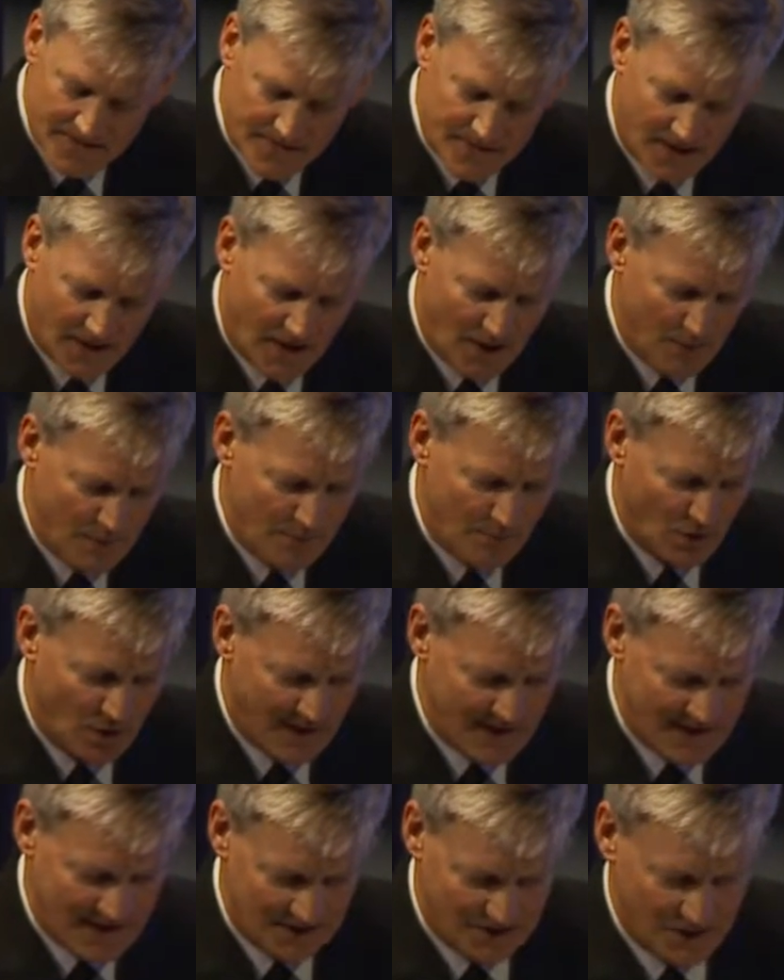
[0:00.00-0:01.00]
We
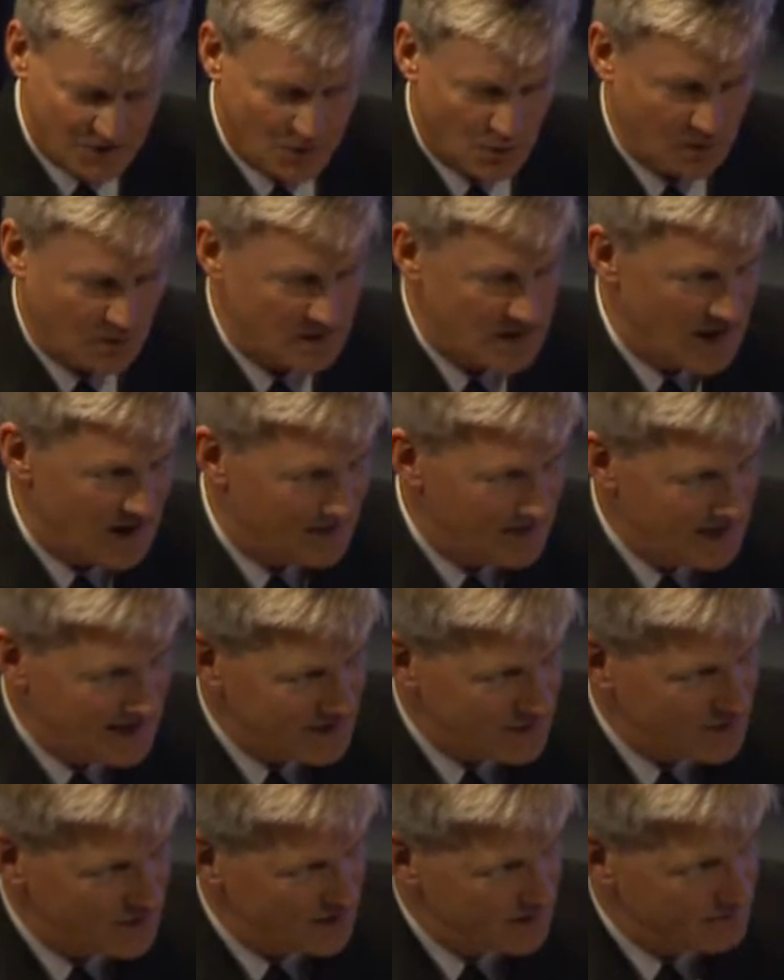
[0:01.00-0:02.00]
brought out Littoral
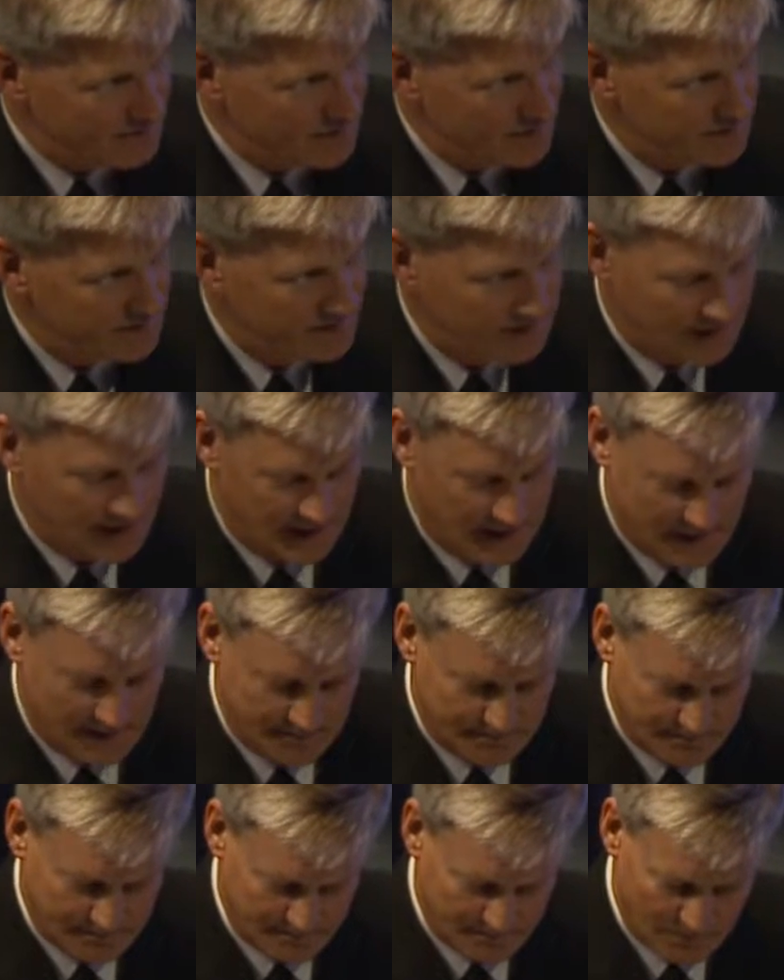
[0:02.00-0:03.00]
Combat Ship.
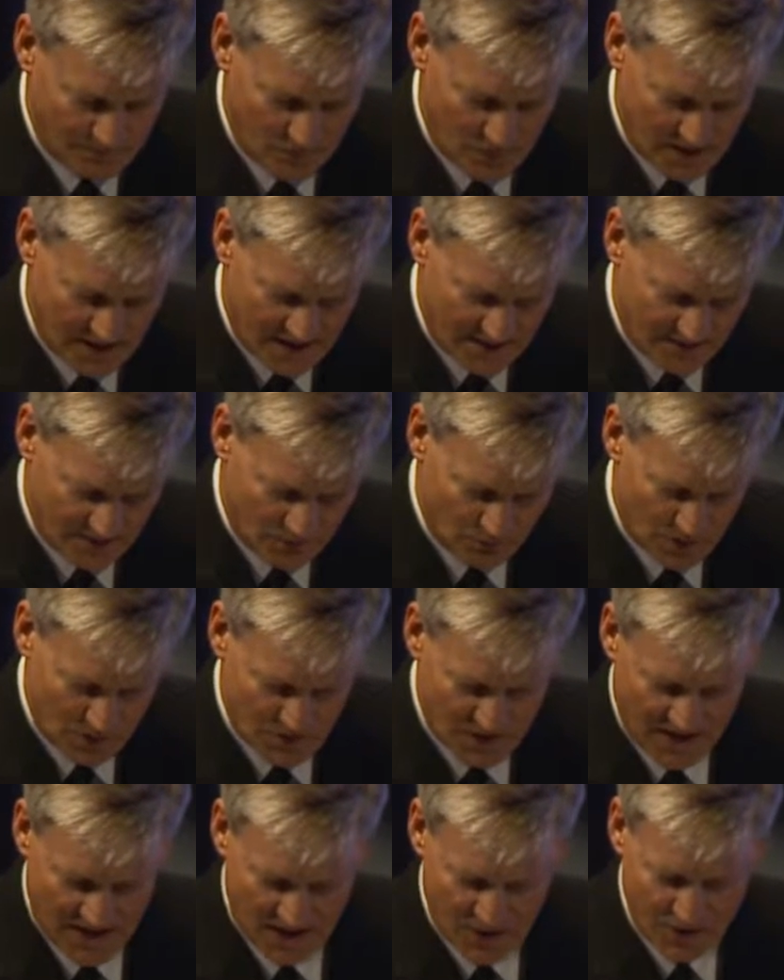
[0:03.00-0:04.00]
We have a
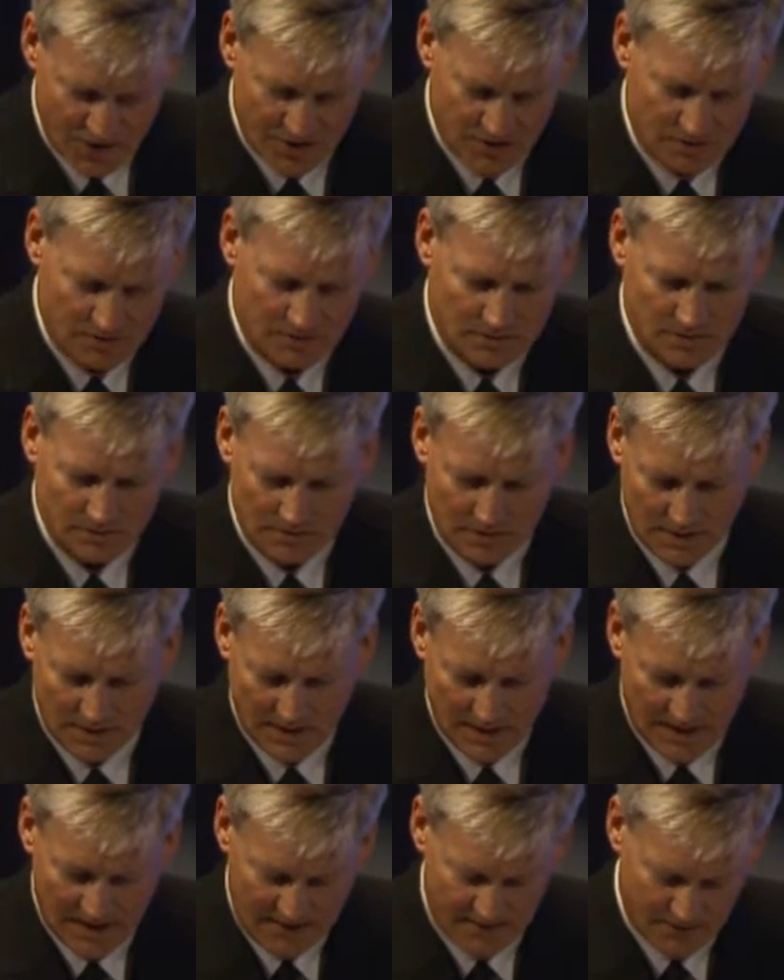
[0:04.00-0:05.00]
rotational
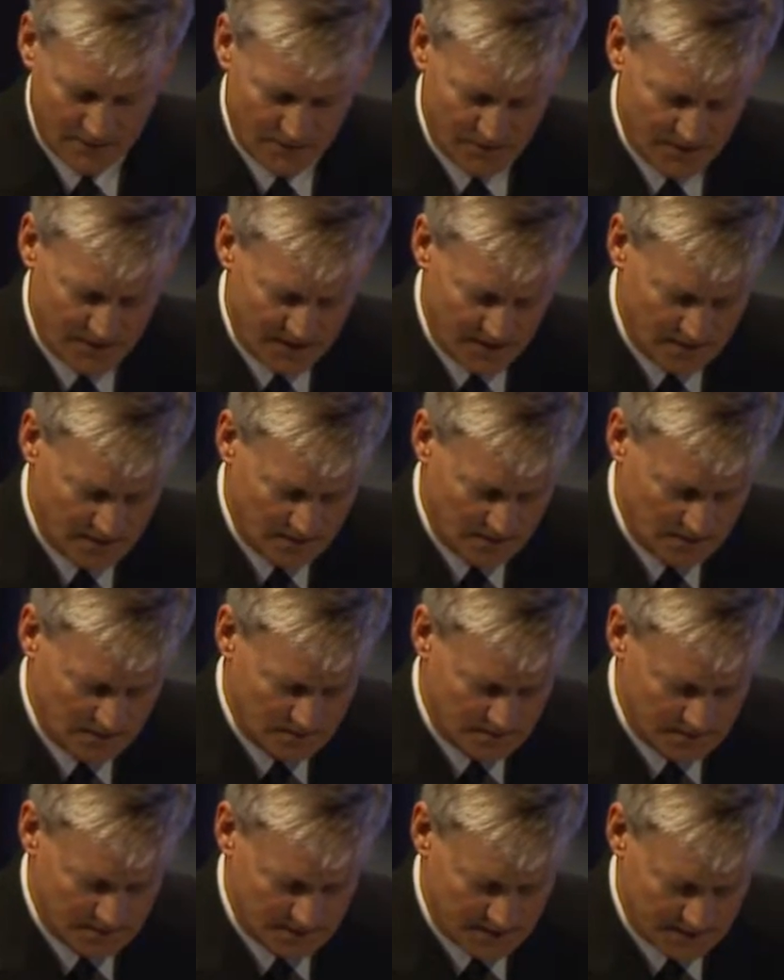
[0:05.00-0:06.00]
effort there,
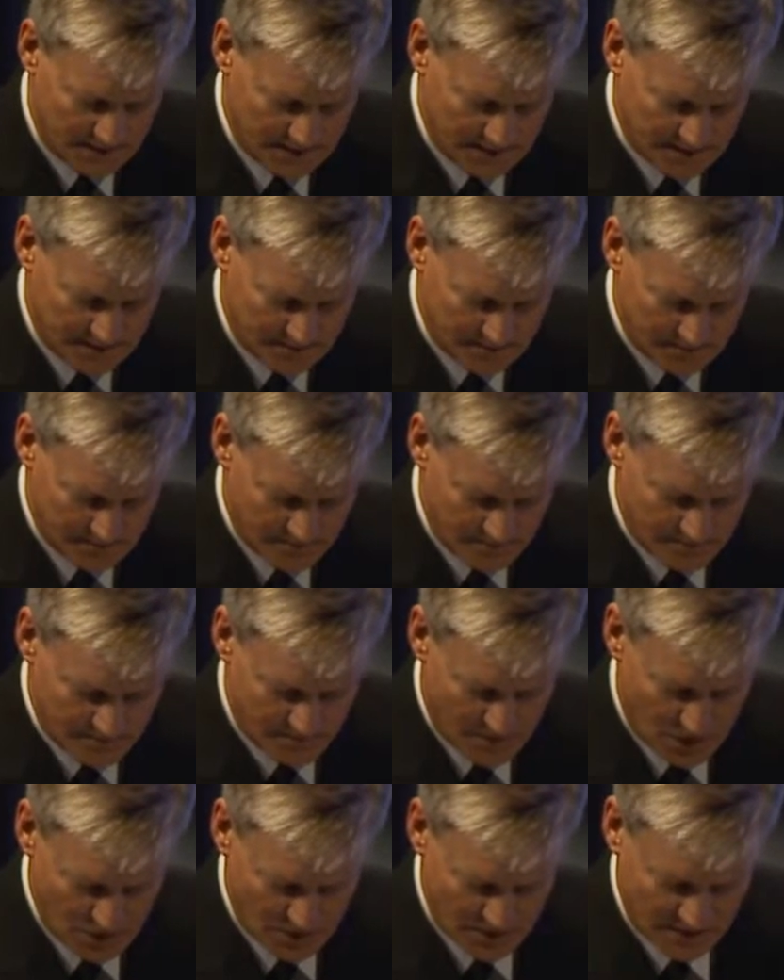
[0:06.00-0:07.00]

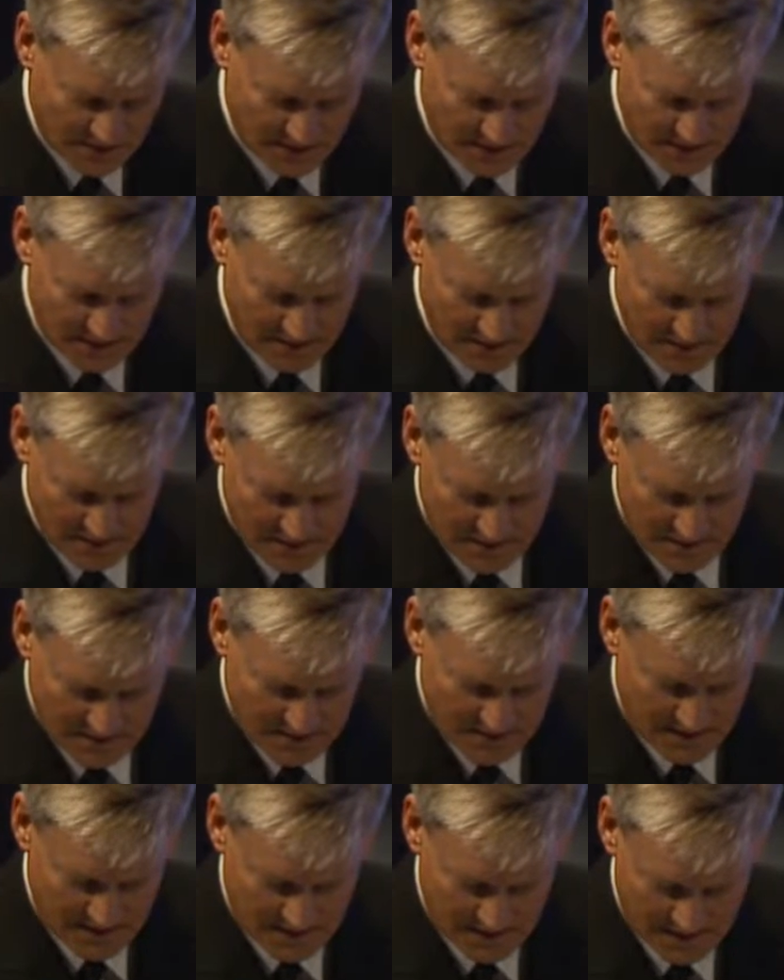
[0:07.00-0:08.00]
mostly
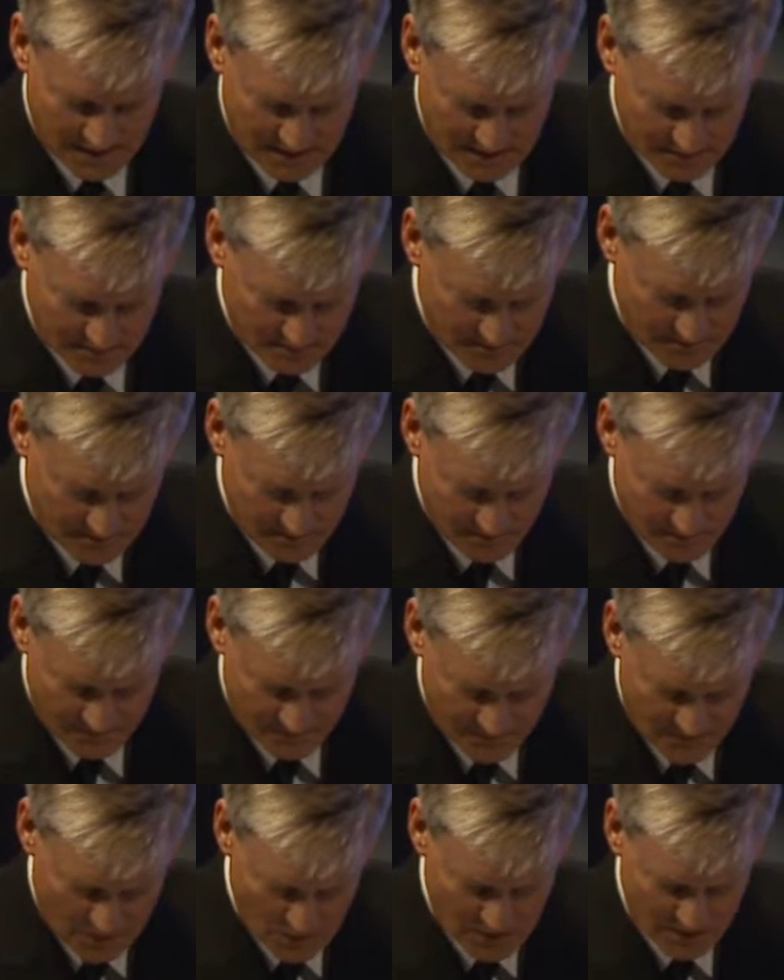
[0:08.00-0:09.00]

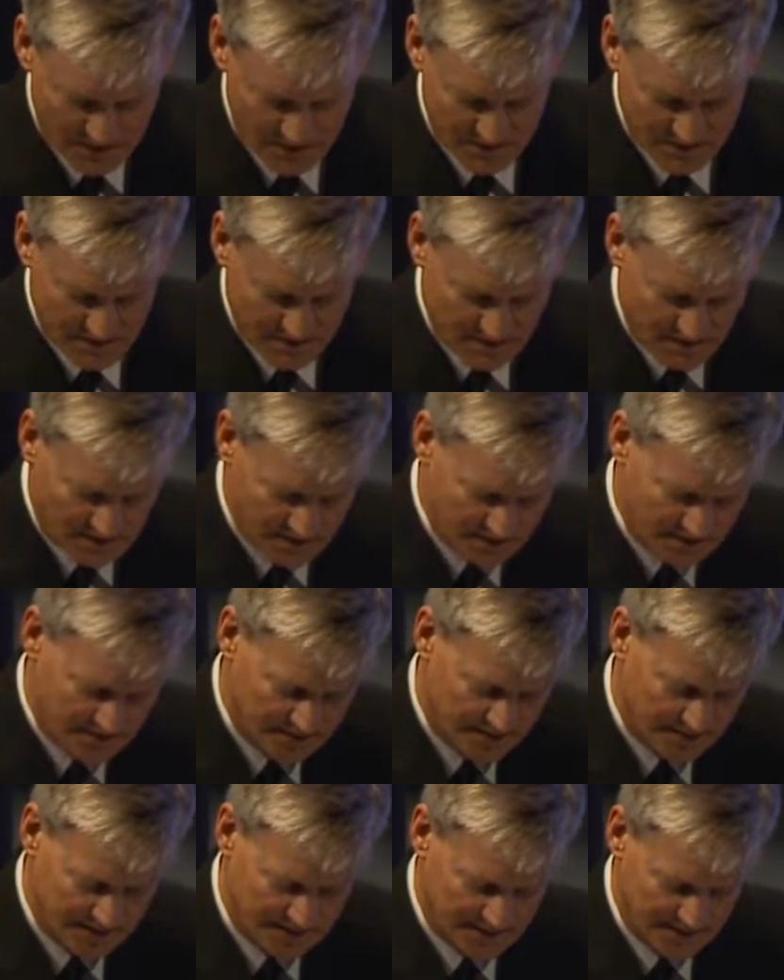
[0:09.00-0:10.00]
focused in
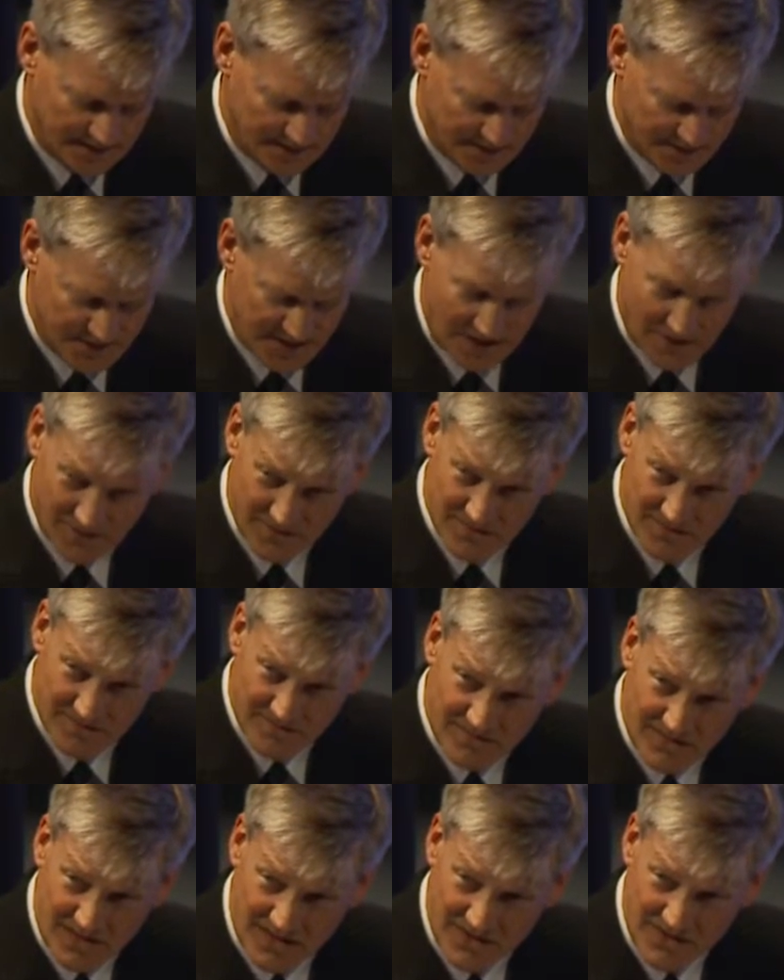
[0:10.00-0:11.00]
the
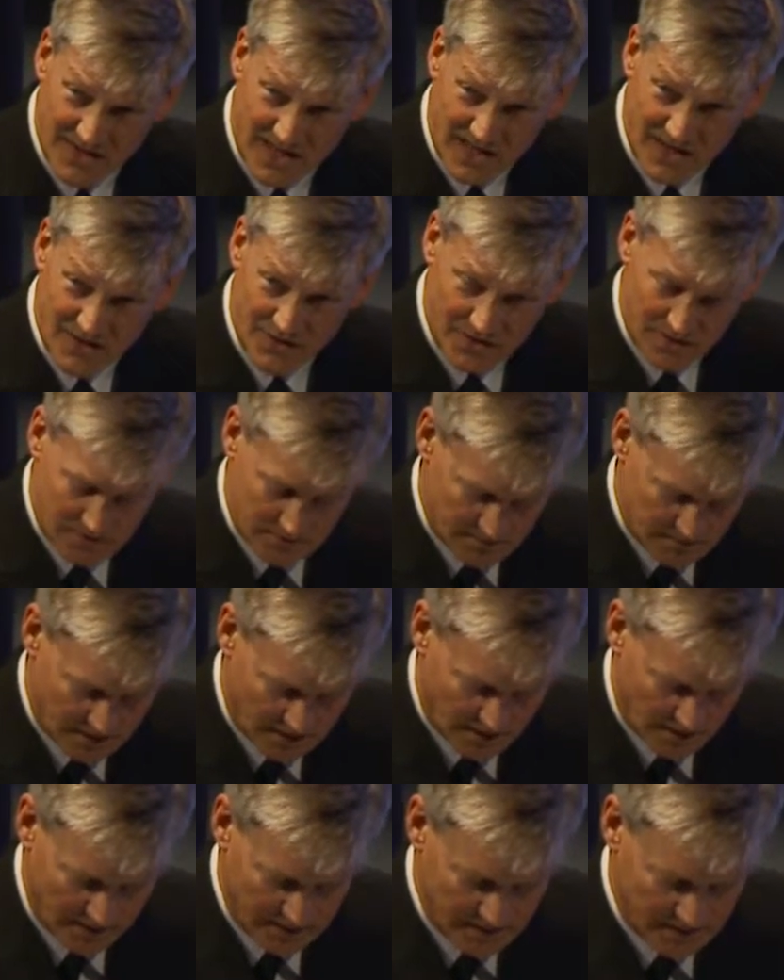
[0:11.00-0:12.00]
Southeast Asian
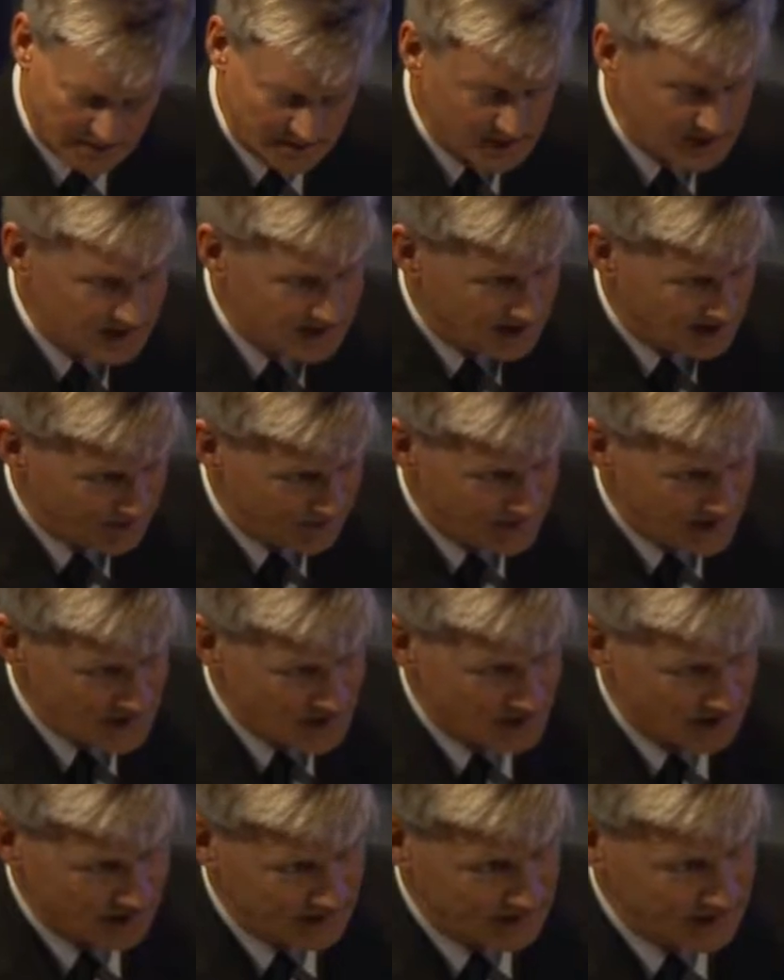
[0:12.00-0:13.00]
area.
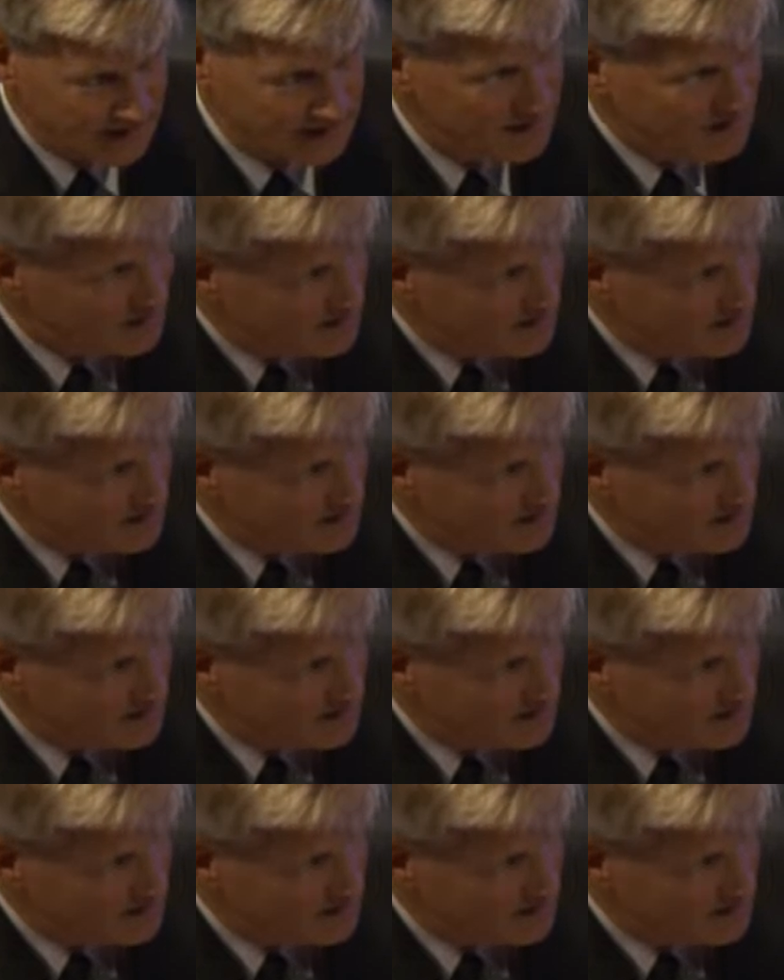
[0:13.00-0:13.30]
Eventually,